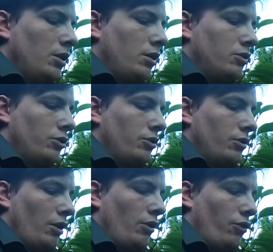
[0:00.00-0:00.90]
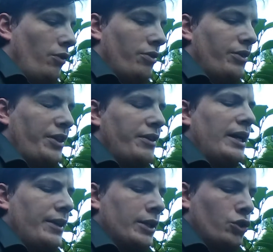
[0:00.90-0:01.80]
And
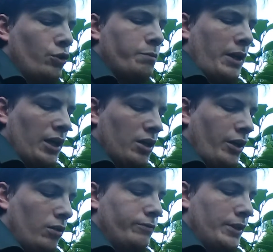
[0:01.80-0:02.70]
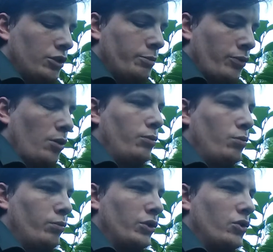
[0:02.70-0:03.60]
that could help fix the
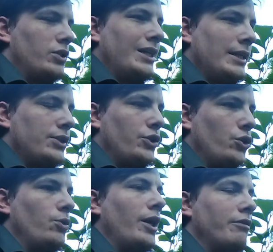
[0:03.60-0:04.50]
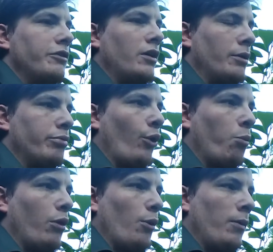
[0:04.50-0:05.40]
problem, because it is a UEFI
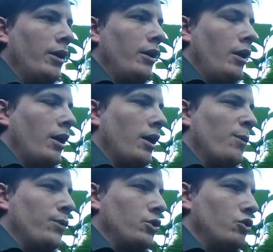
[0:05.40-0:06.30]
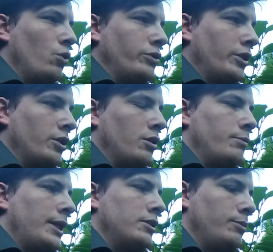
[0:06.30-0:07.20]
problem that's causing the
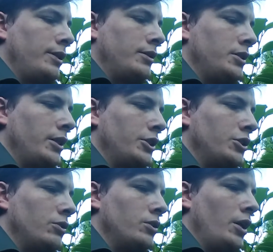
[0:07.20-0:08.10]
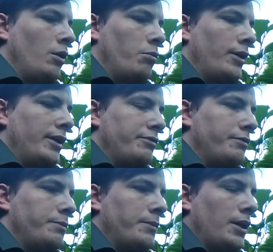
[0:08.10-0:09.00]
compatibility issues. But
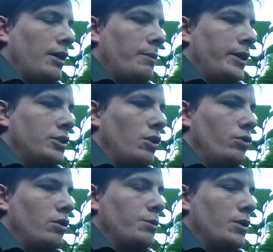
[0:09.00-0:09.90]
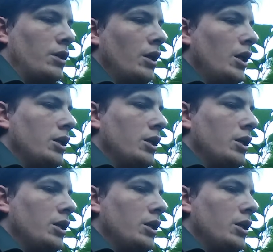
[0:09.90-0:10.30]
I told them that